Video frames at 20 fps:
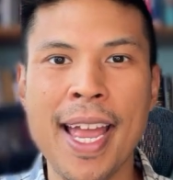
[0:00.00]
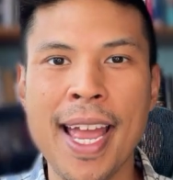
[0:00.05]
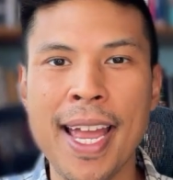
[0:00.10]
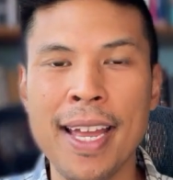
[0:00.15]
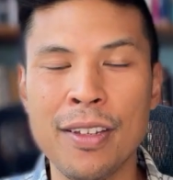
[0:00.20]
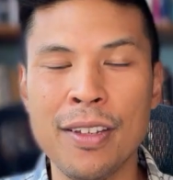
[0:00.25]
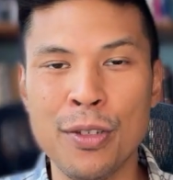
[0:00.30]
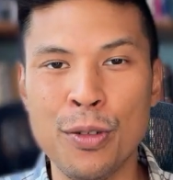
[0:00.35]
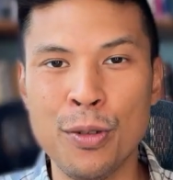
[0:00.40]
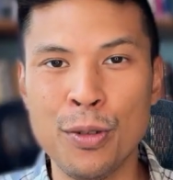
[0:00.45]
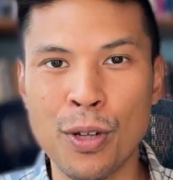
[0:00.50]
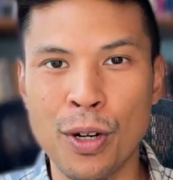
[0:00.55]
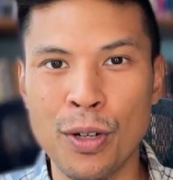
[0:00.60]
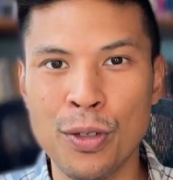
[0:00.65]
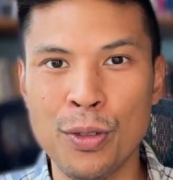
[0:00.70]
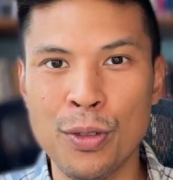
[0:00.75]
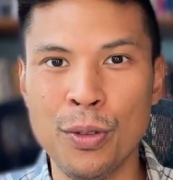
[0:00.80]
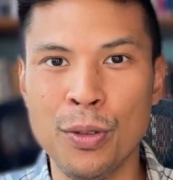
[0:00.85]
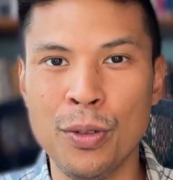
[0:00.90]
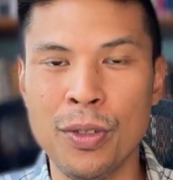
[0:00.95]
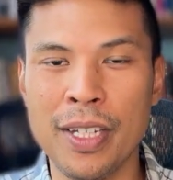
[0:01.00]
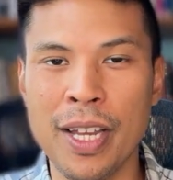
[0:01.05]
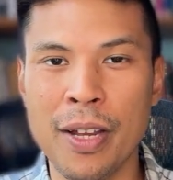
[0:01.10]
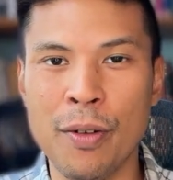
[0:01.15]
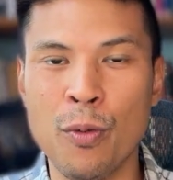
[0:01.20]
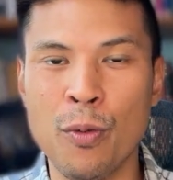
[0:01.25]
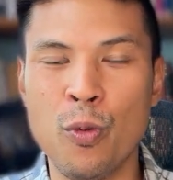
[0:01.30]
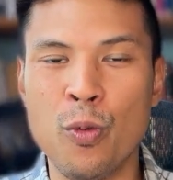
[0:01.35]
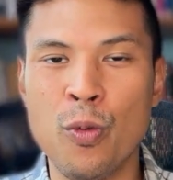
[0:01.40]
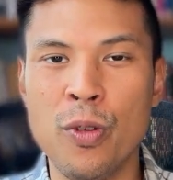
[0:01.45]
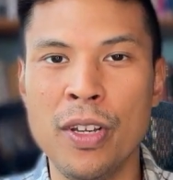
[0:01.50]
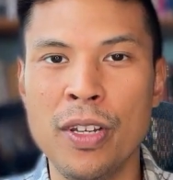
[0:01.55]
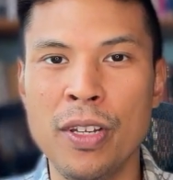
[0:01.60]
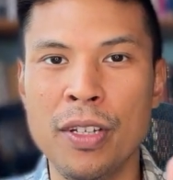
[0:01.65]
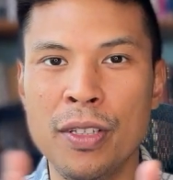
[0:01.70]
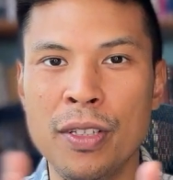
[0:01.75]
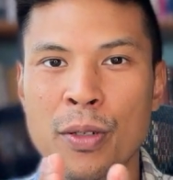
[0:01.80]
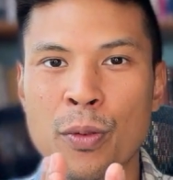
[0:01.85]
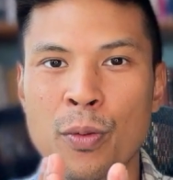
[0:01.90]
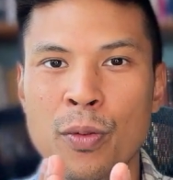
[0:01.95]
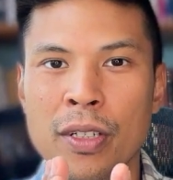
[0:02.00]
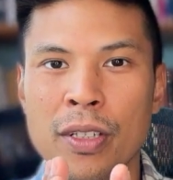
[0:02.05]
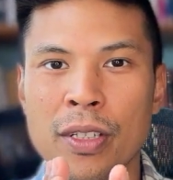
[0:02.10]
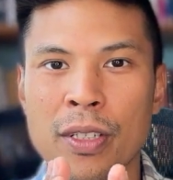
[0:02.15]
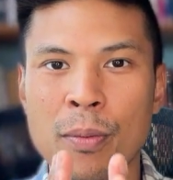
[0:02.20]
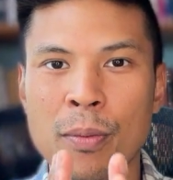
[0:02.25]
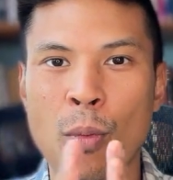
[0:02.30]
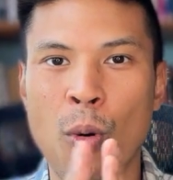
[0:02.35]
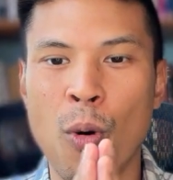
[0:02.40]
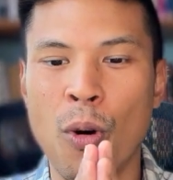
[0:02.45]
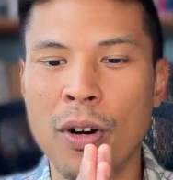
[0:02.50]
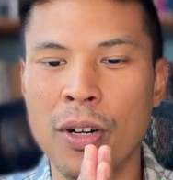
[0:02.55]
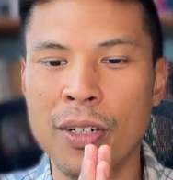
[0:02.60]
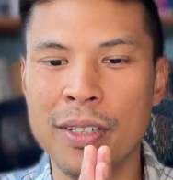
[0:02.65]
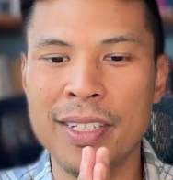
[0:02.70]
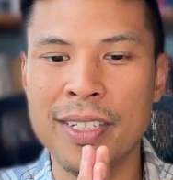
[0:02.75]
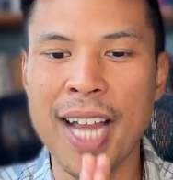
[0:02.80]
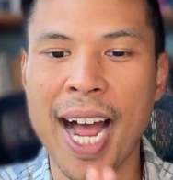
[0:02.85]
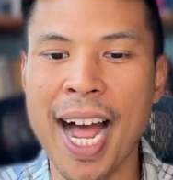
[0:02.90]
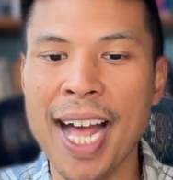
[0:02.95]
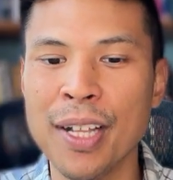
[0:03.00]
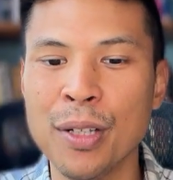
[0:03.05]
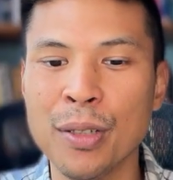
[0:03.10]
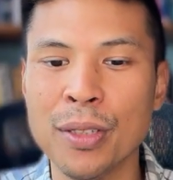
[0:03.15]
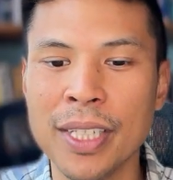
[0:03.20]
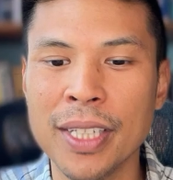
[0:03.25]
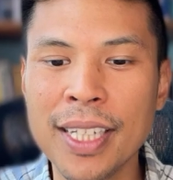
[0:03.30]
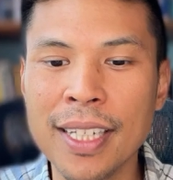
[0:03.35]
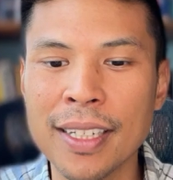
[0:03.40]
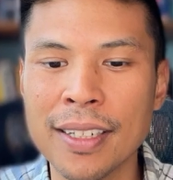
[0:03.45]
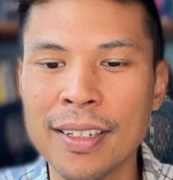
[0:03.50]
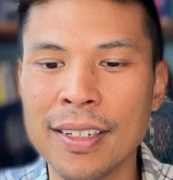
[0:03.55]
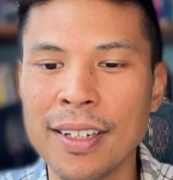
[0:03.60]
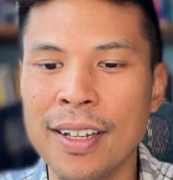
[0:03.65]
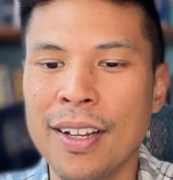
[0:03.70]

And you start to get really, really more dialed in